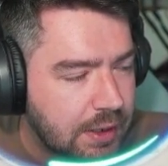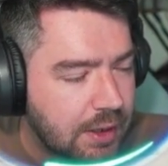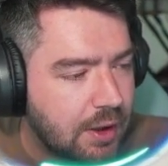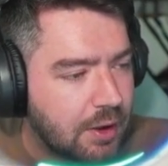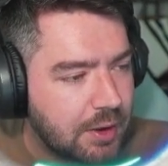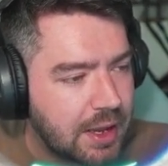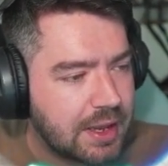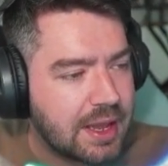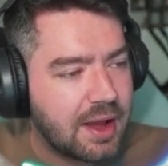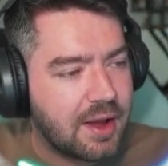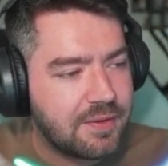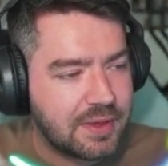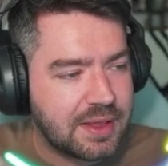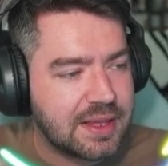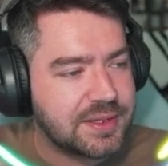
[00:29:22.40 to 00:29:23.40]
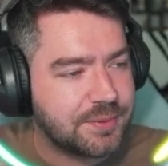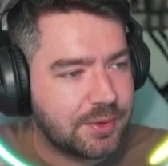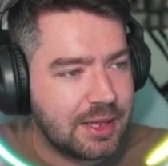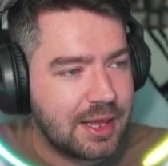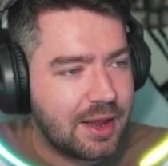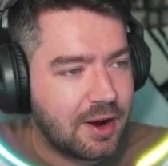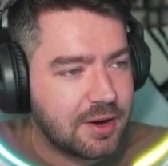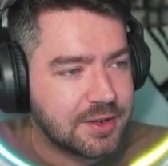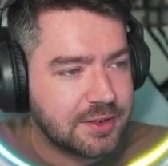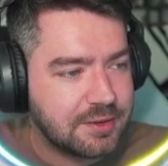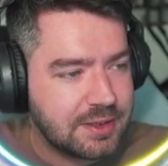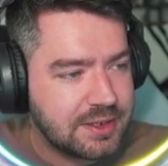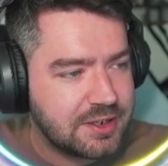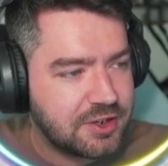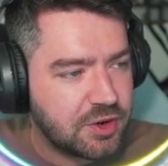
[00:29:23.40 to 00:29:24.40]
Okay, yeah, I think that's what they are. So
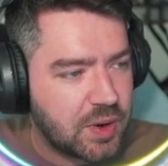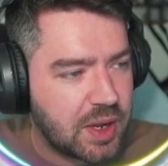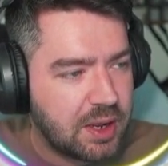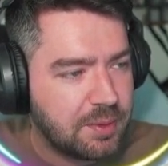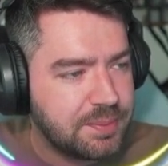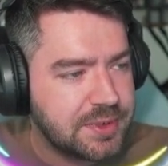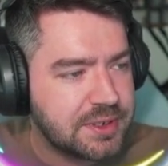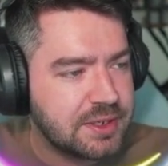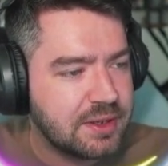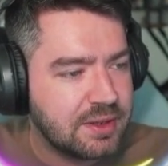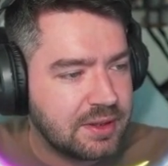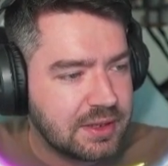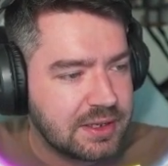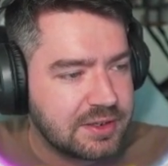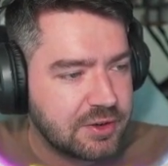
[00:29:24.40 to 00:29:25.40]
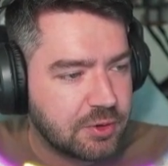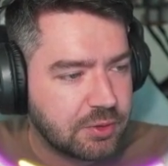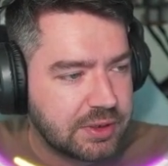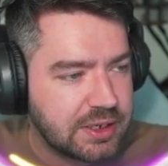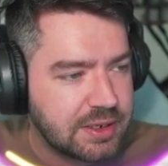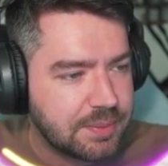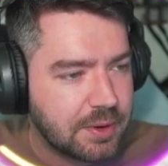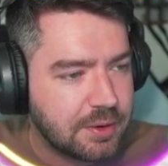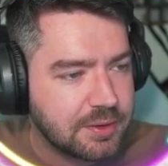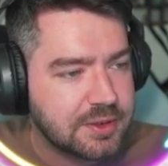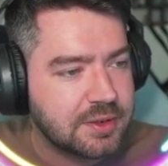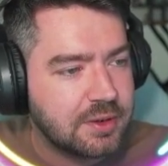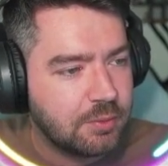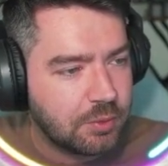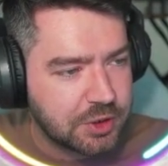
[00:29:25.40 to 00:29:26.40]
these are your hubs. These are your depots,
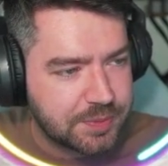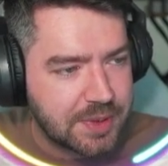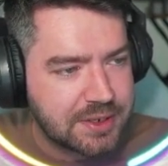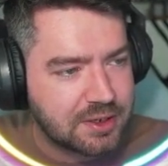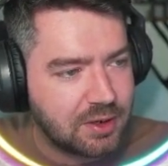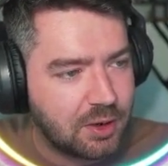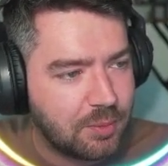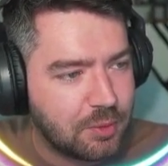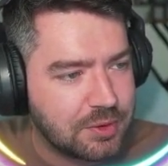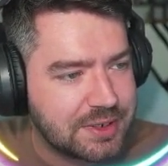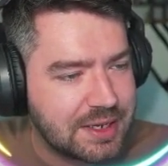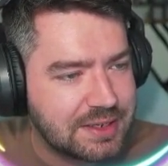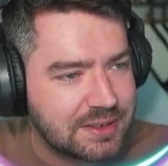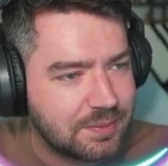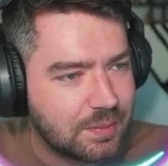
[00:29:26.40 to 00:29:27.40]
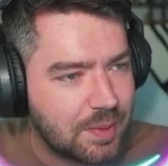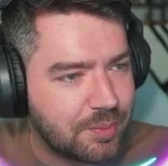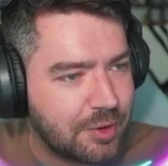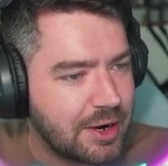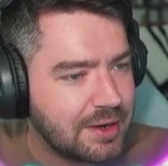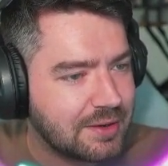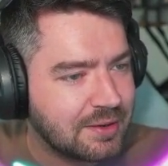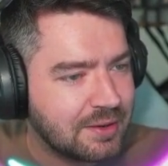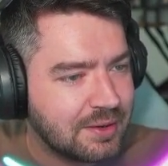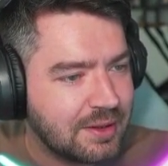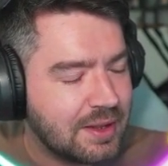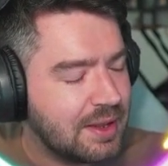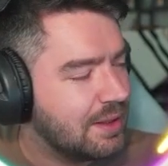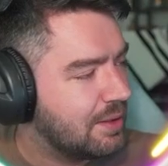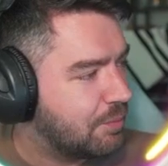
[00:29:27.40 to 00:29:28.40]
which makes a lot more sense in my brain.
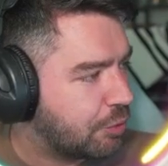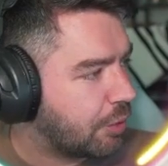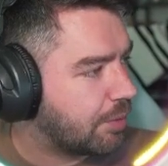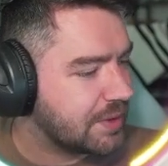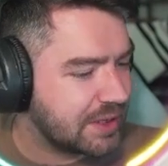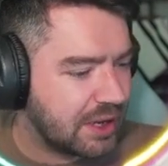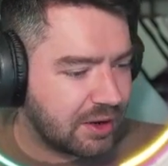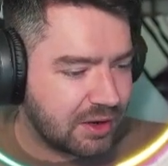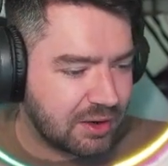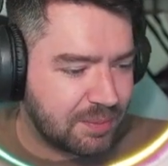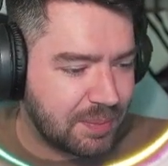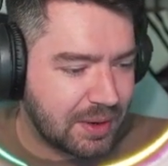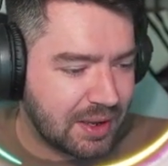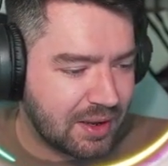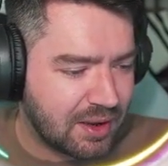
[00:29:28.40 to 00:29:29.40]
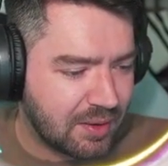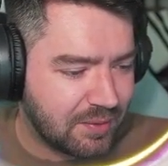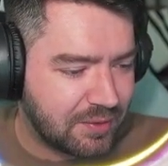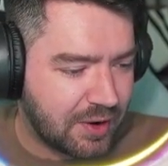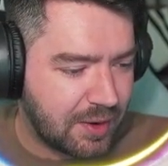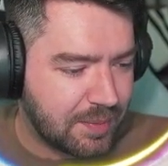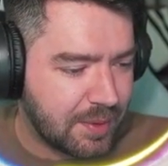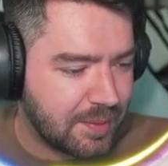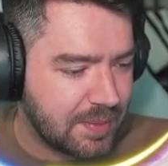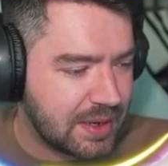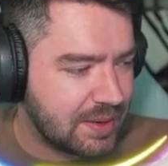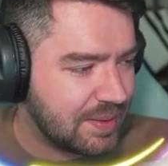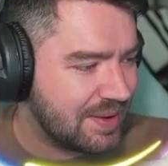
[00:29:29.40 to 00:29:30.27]
Probably going to confirm them in a bit.